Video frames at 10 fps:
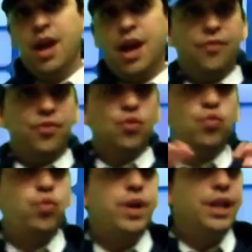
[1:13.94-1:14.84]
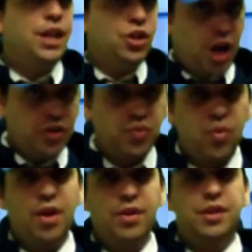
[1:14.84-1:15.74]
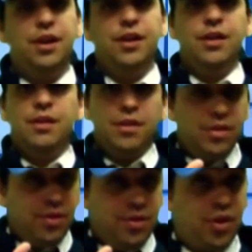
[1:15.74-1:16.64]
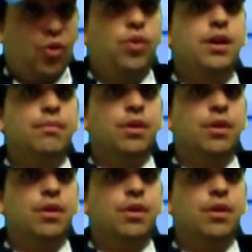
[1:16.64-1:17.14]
If you really just wanted the cream,